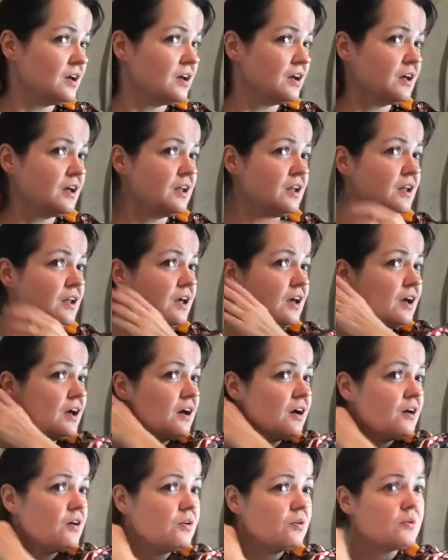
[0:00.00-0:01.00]
And
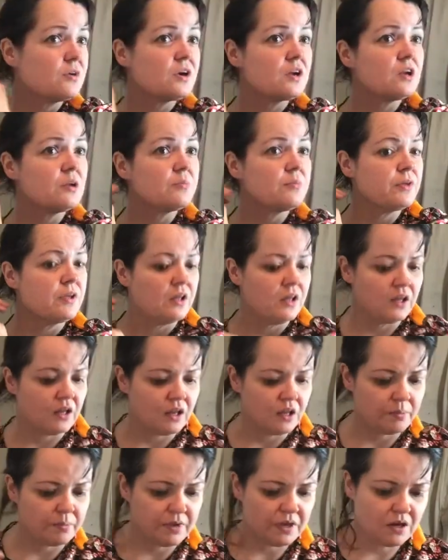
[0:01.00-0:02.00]
now we're going to put
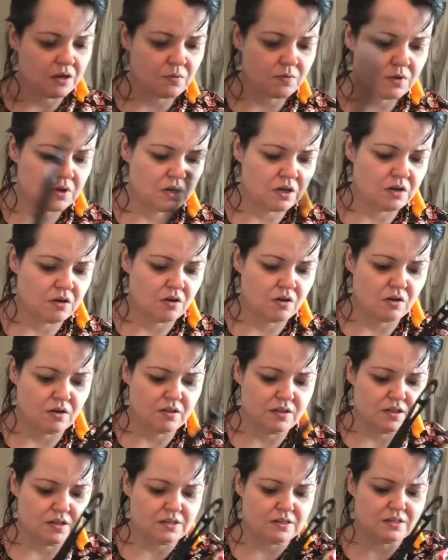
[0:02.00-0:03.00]
a pink one on
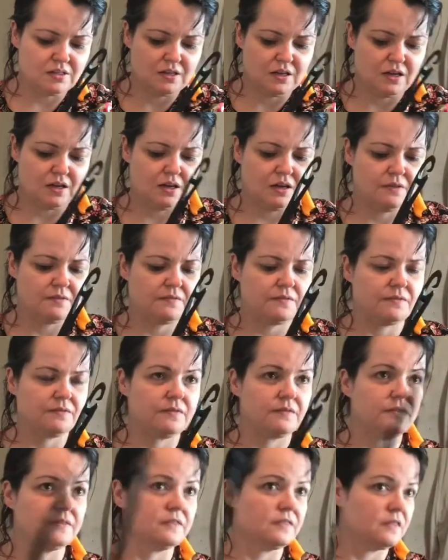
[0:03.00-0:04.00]
this side.
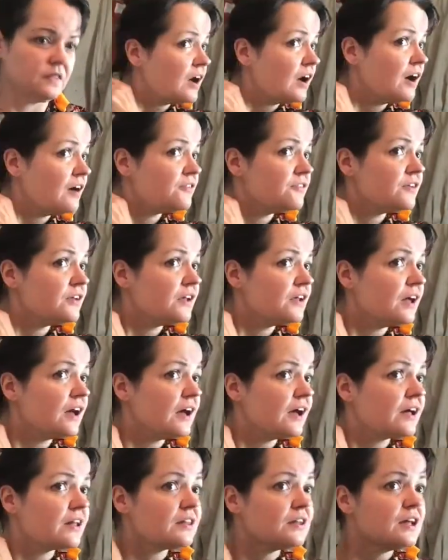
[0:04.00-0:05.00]
I feel
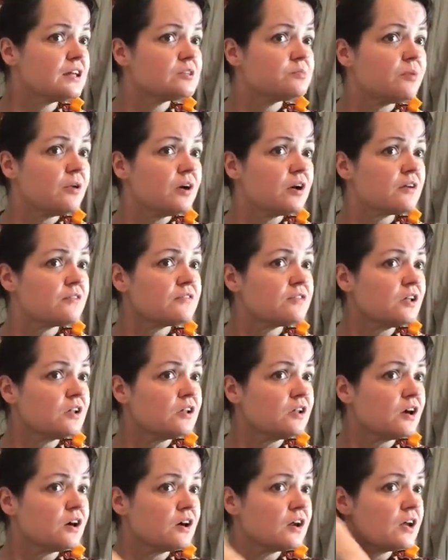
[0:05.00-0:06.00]
like that's part of the
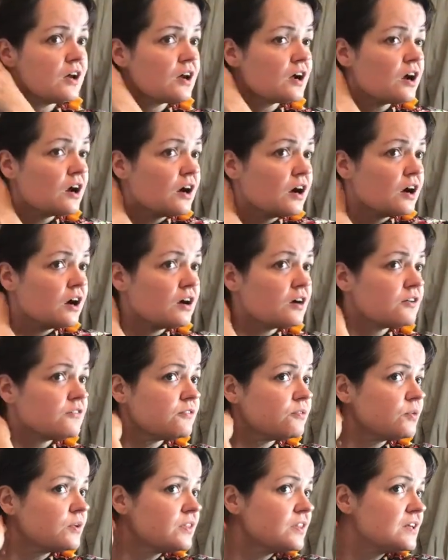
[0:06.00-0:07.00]
learning curve
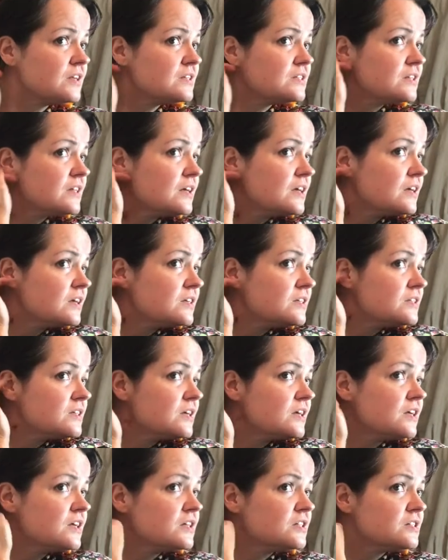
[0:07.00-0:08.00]
with these things,
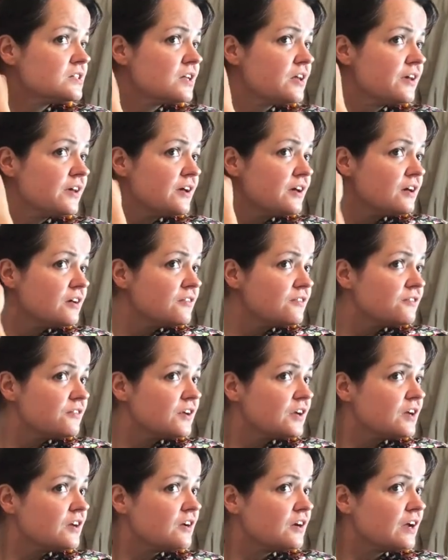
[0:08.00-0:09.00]
is
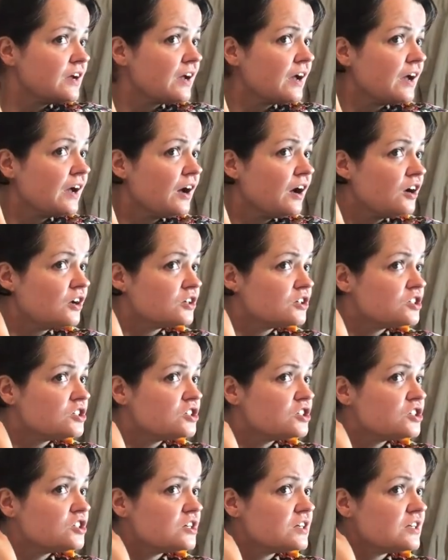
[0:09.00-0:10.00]
figuring out
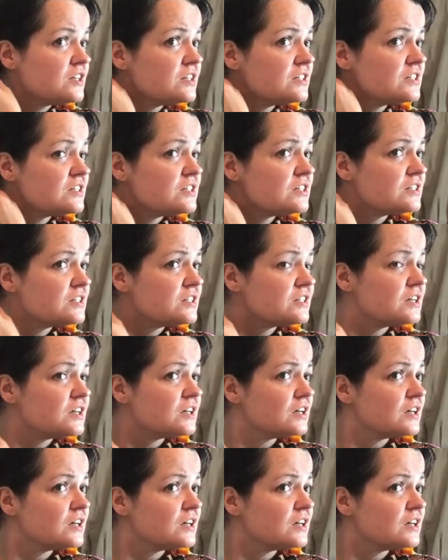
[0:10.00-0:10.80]
just